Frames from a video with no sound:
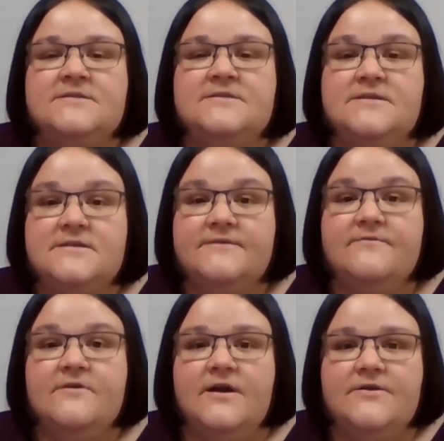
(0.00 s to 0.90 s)
to
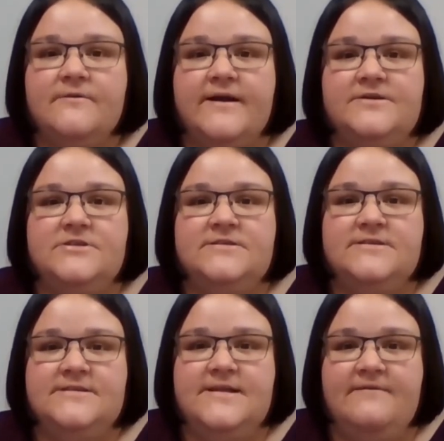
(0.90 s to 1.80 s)
deliver a direction
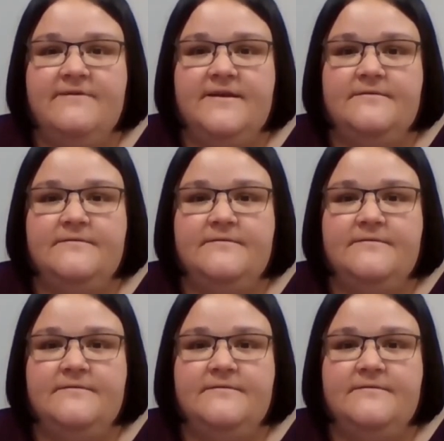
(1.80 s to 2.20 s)
to David.